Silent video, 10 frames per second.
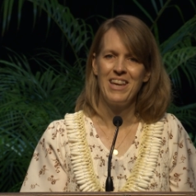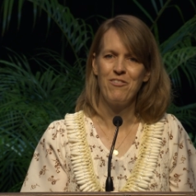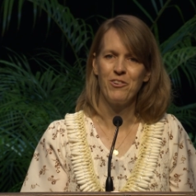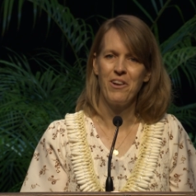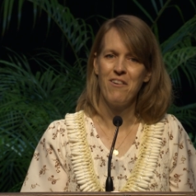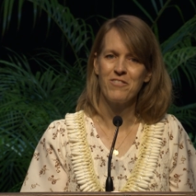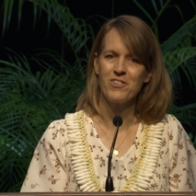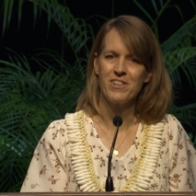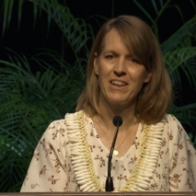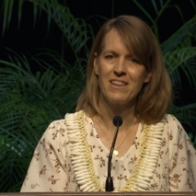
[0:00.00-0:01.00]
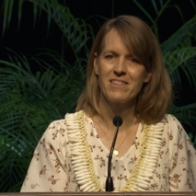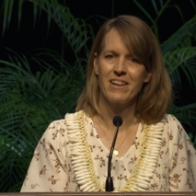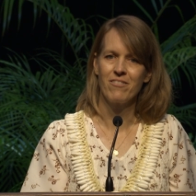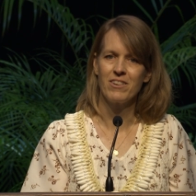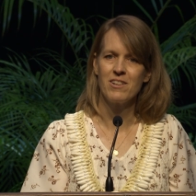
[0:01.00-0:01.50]
He will not forsake his
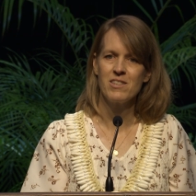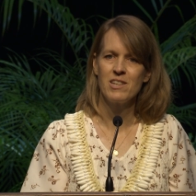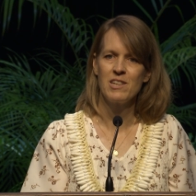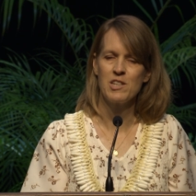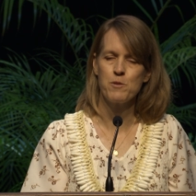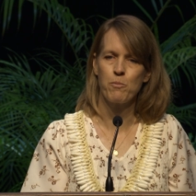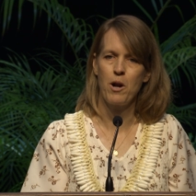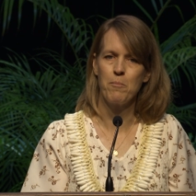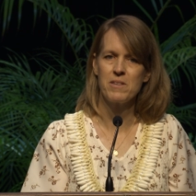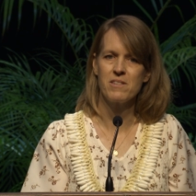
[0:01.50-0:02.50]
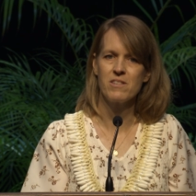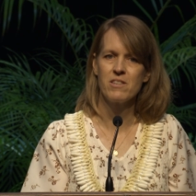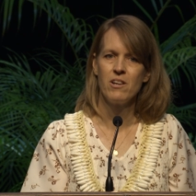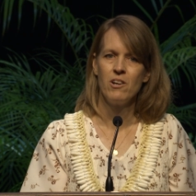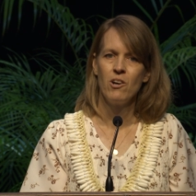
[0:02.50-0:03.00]
covenants, his
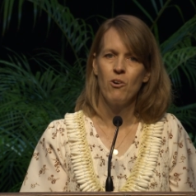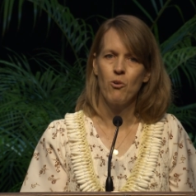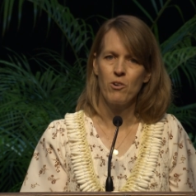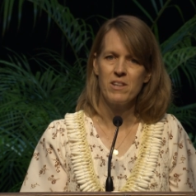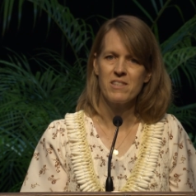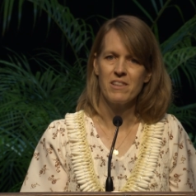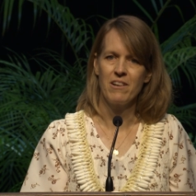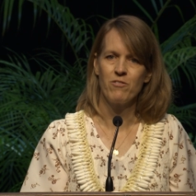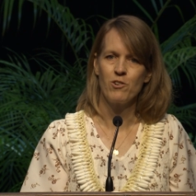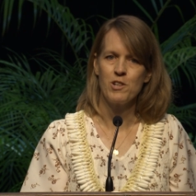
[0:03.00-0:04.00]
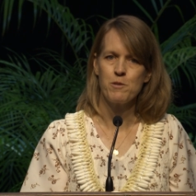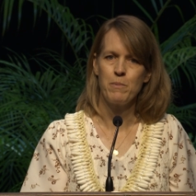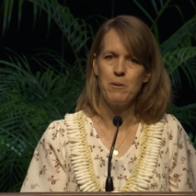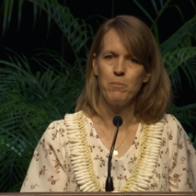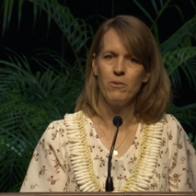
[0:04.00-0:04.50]
promises, or his love for his
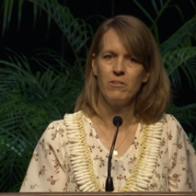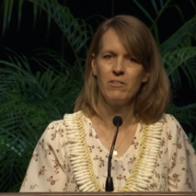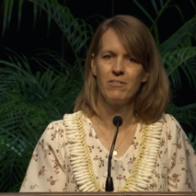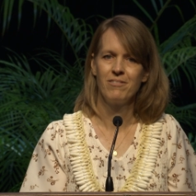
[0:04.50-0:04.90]
people.